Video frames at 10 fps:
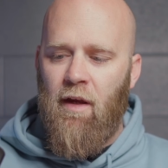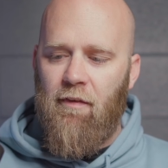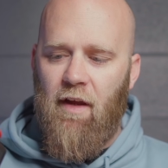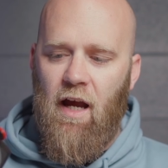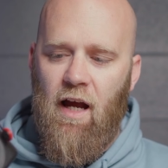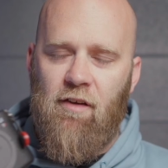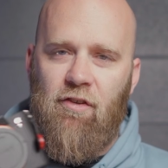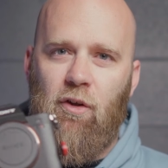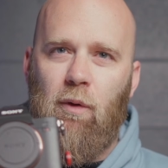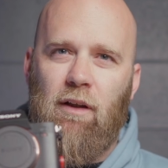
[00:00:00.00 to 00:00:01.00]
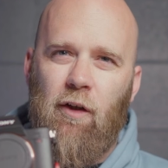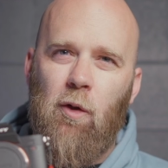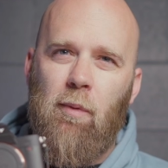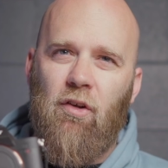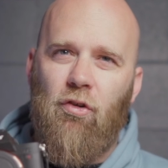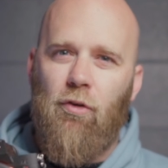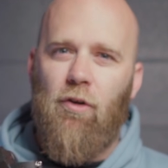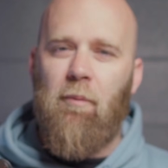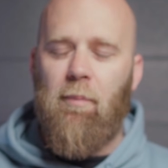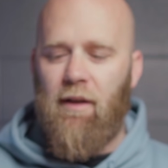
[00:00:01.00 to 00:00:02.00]
They are still a little bit
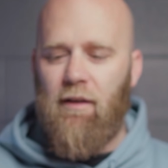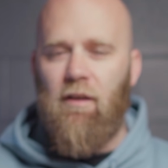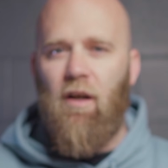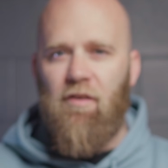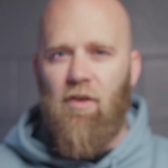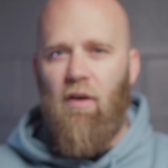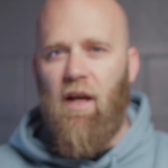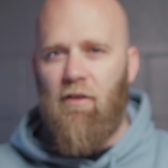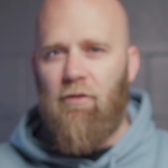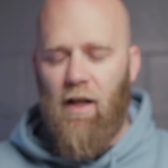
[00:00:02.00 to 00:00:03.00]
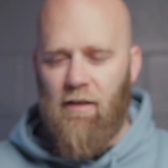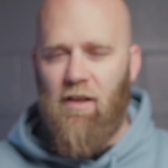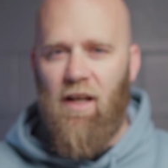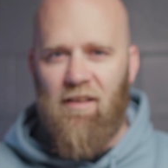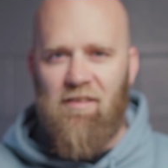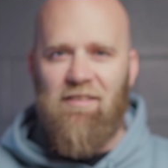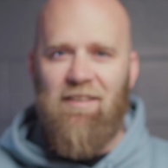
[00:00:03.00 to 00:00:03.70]
short, but you guys know I have large hands.